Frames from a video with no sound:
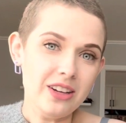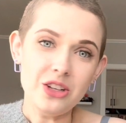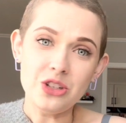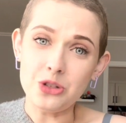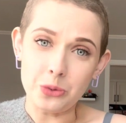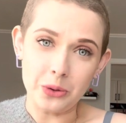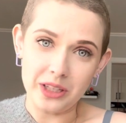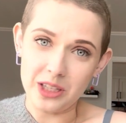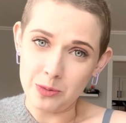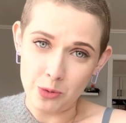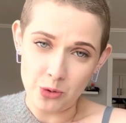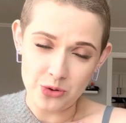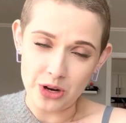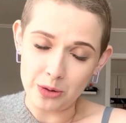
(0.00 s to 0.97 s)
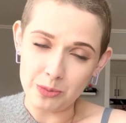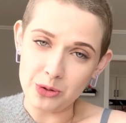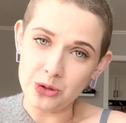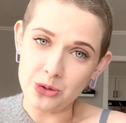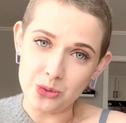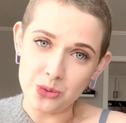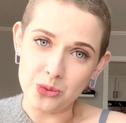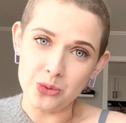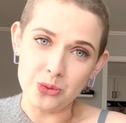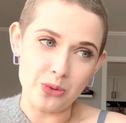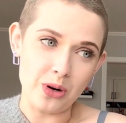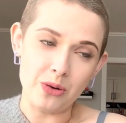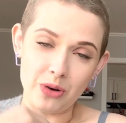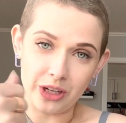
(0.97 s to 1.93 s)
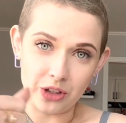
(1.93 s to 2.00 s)
doing chemotherapy through
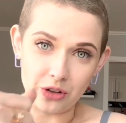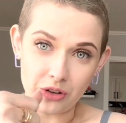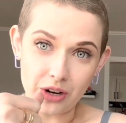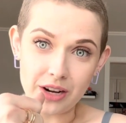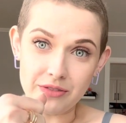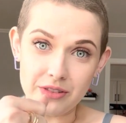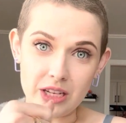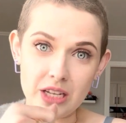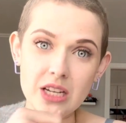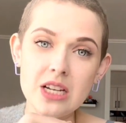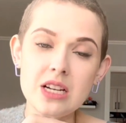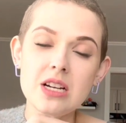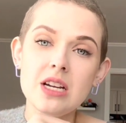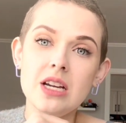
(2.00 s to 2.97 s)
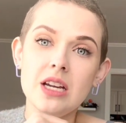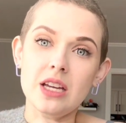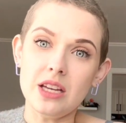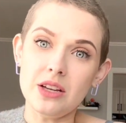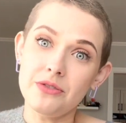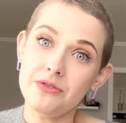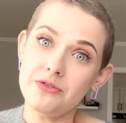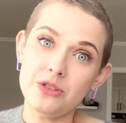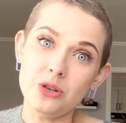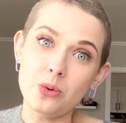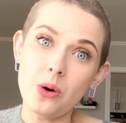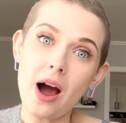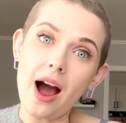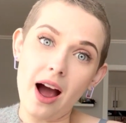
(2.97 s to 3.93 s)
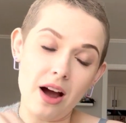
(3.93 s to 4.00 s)
a regular IV. If you
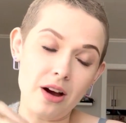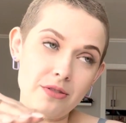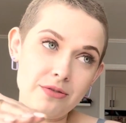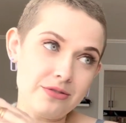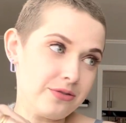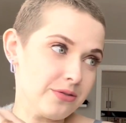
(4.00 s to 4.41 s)
have,